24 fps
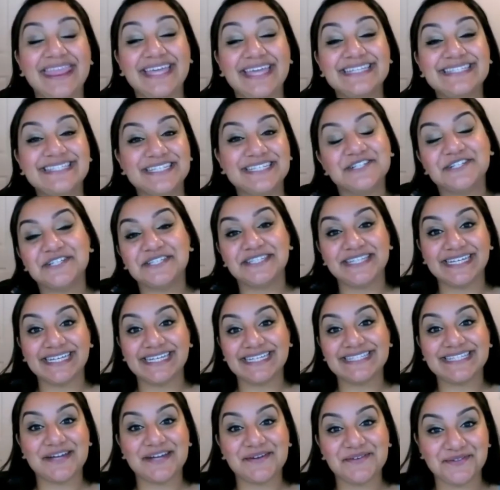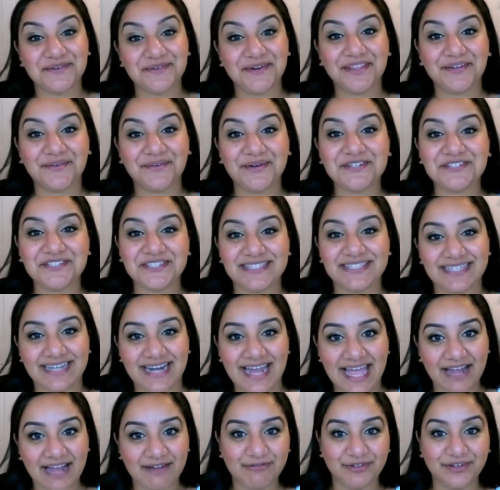that's interesting, because that was one of the questions that I
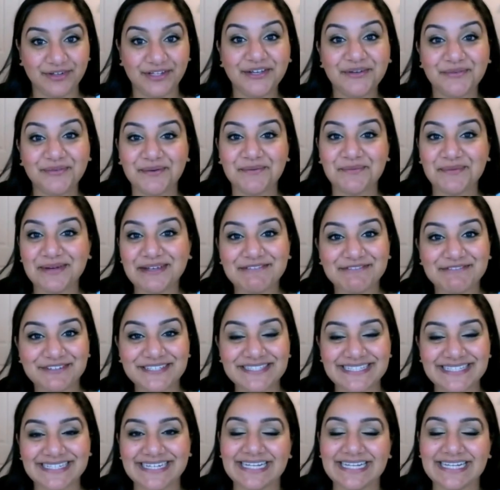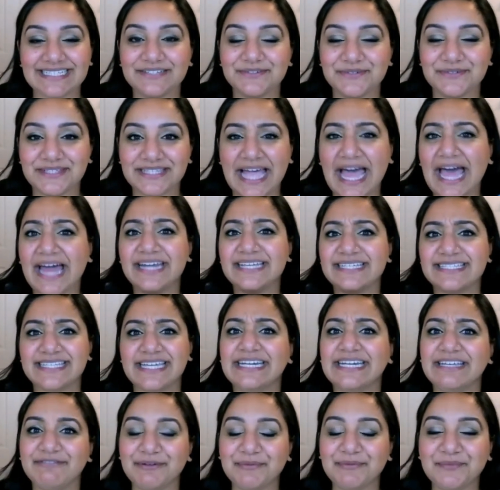had for you when we first connected, was how does that
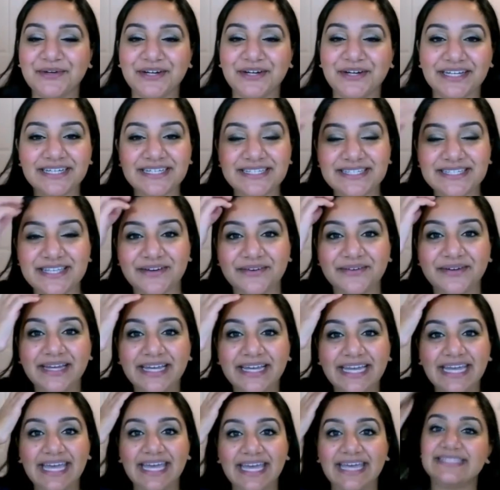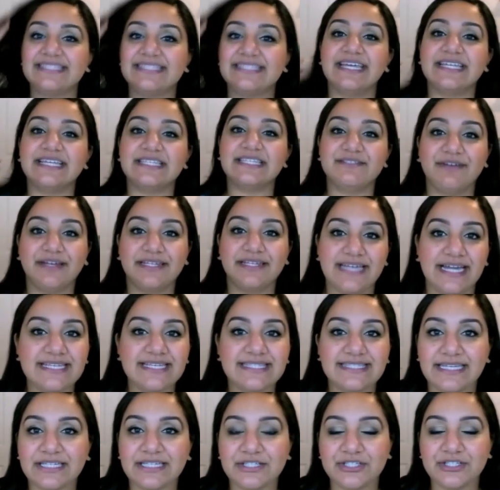even work? So it's
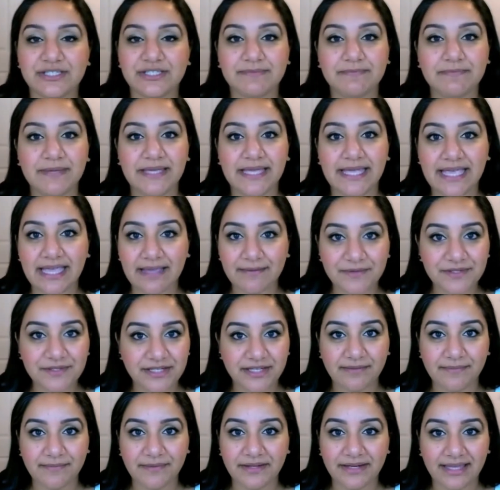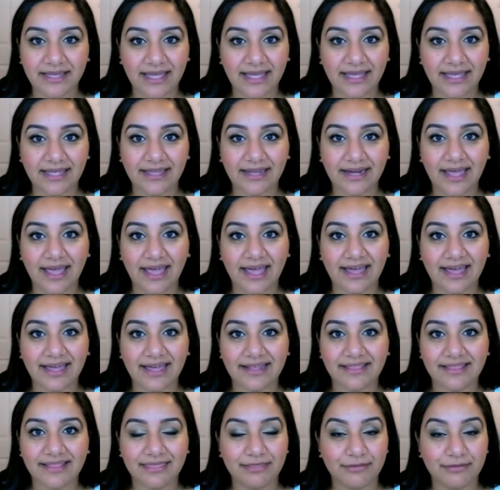fantastic just being able to communicate
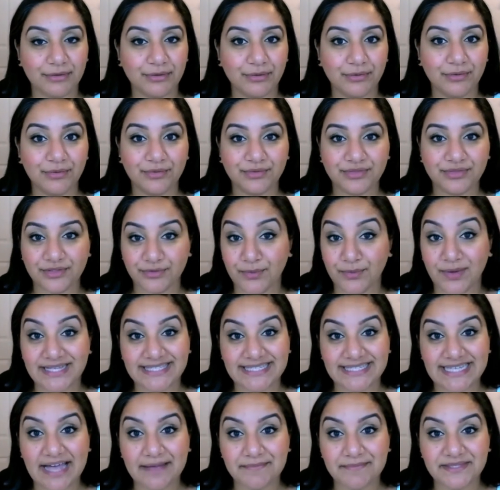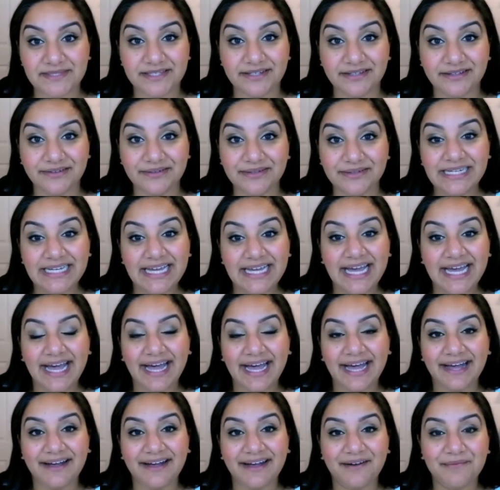through WhatsApp. So
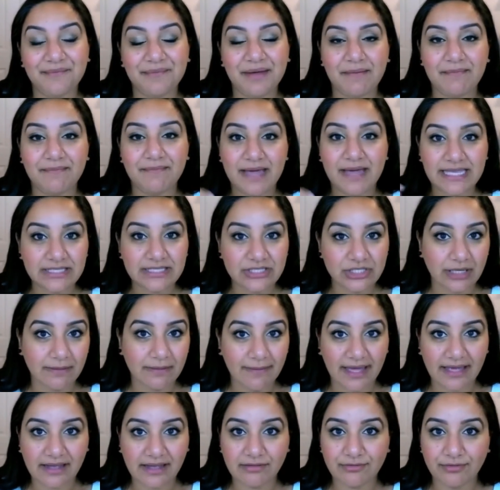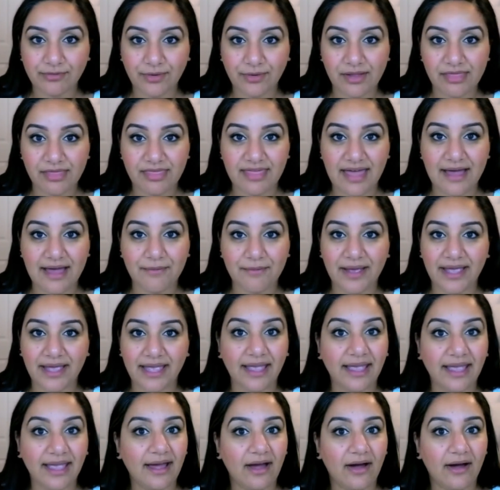messaging back and forth that
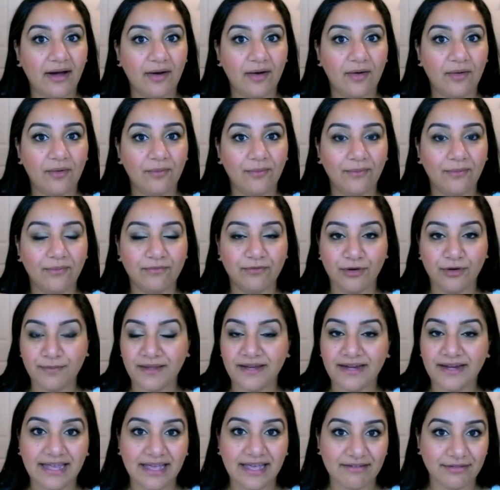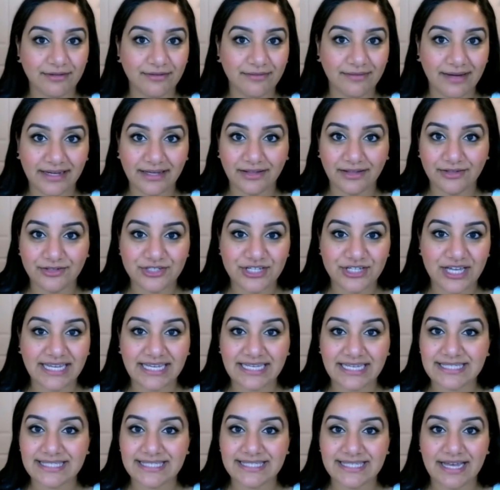way. Ruby and I have our regular
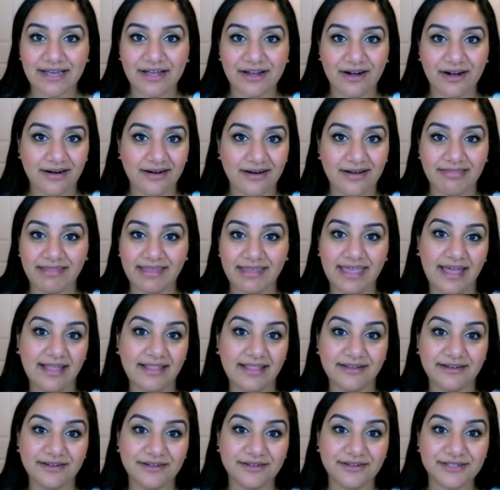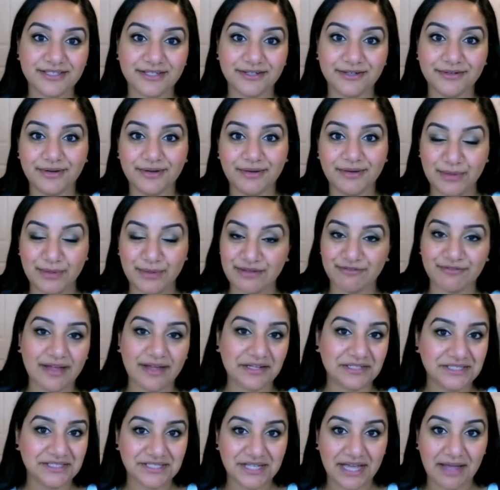check-ins that are on the calendar. So we
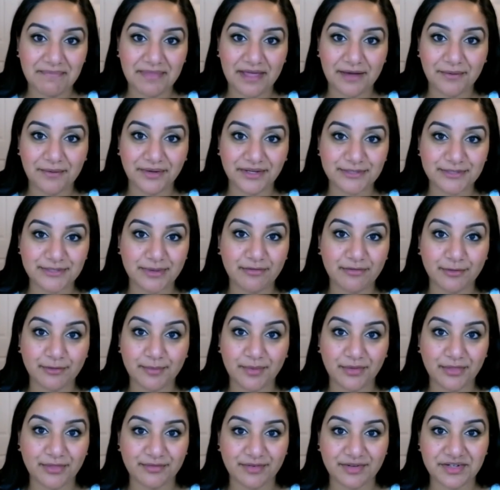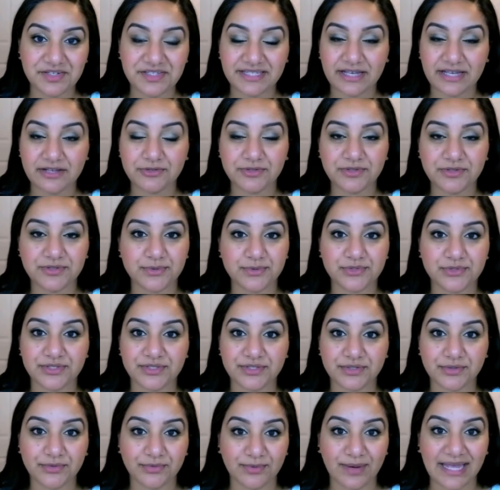found a time that works well for both of our schedules, which
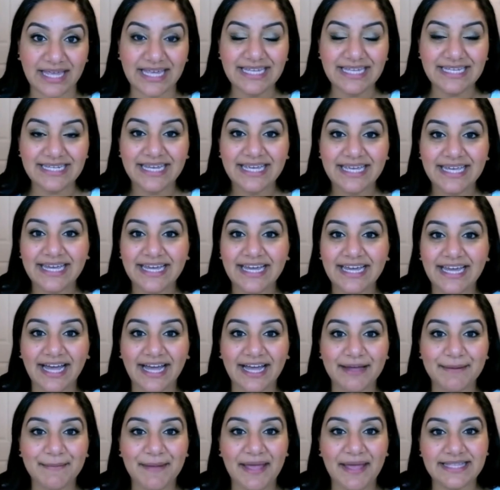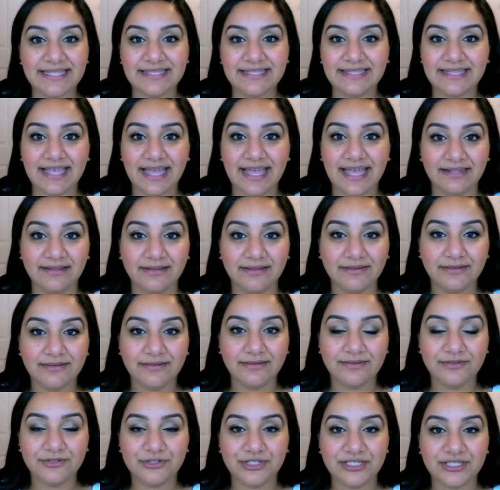is great. And
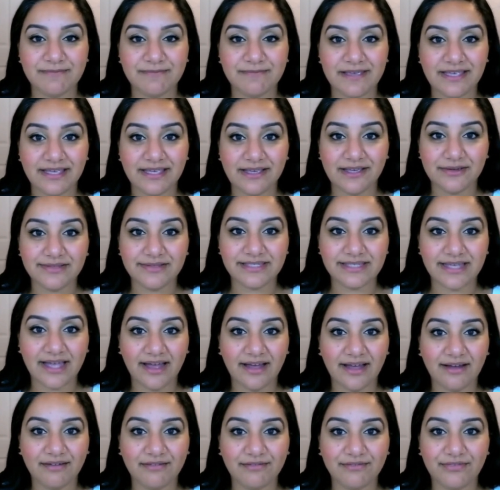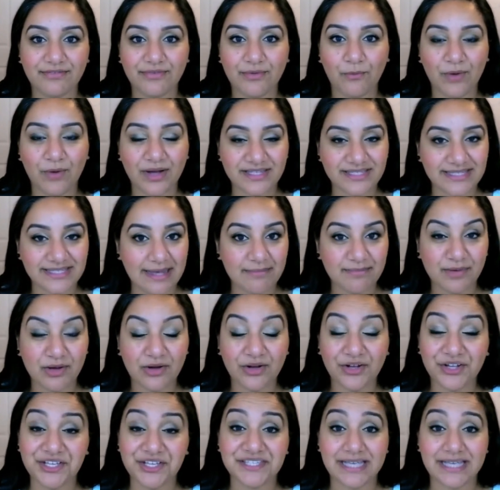just making use of WhatsApp
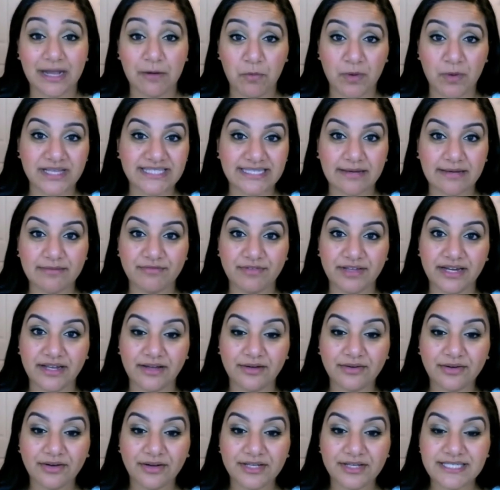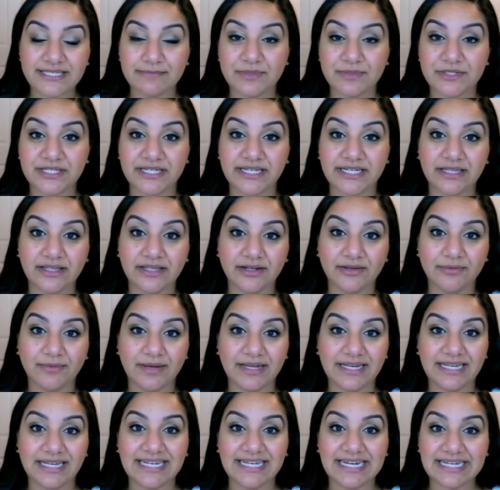calls and WhatsApp video calls in particular
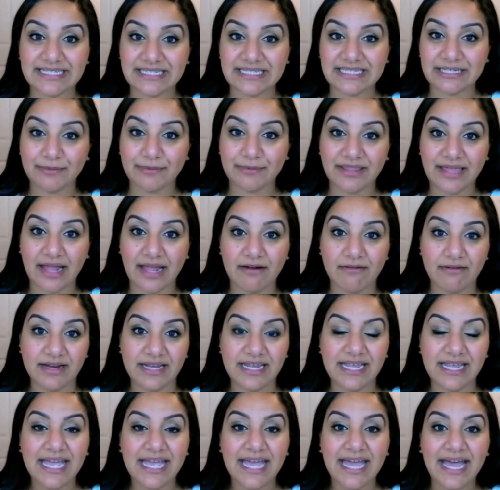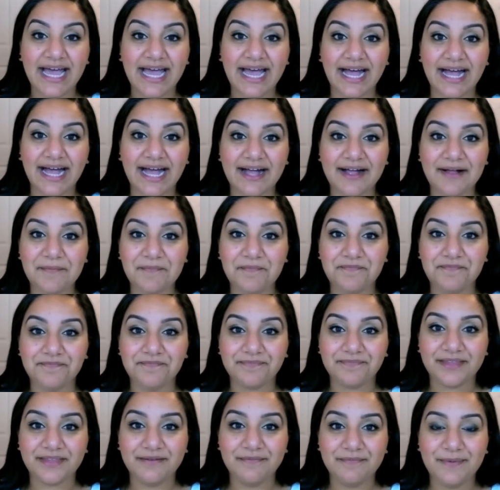when connecting with Henry.
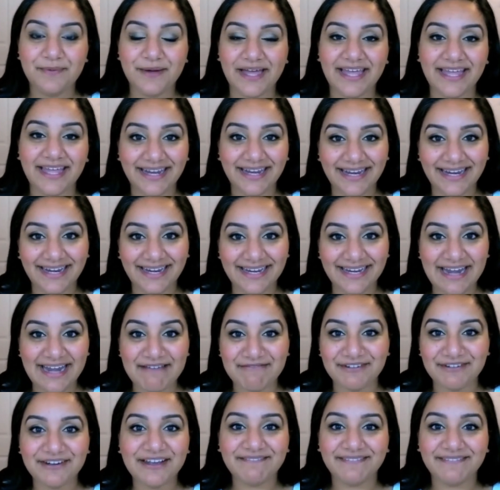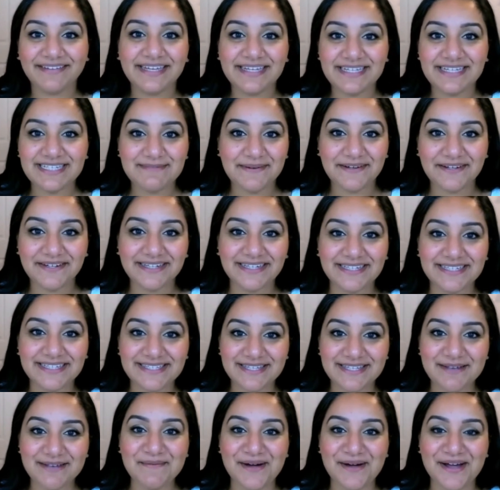But never have I experienced
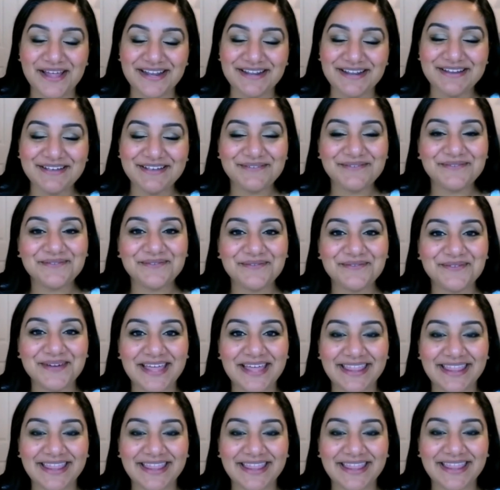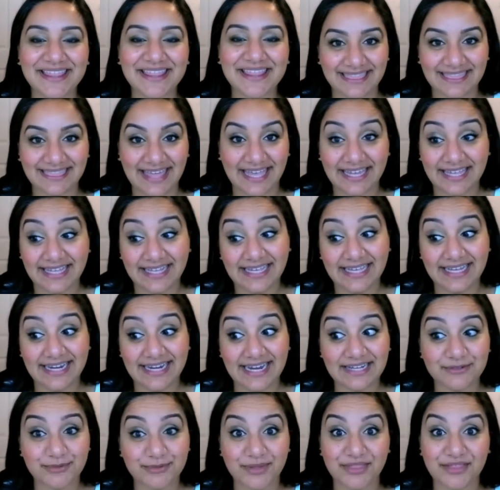someone like that can
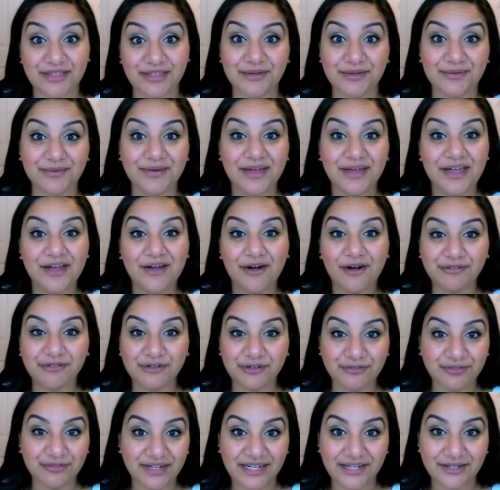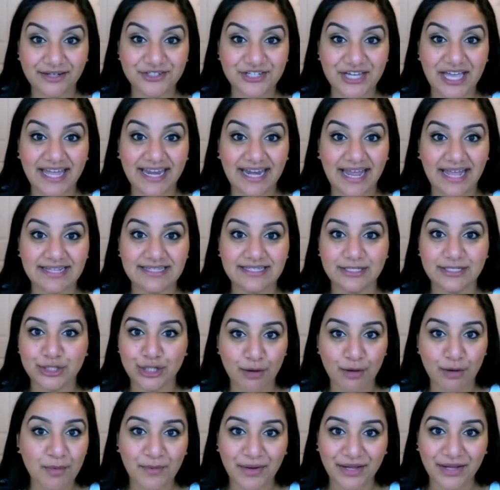connect with you over video chat and
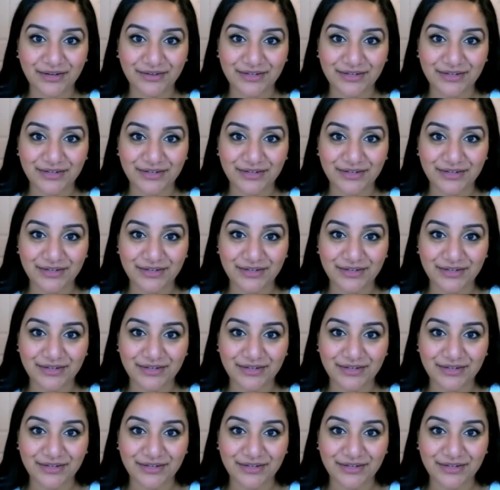determine what your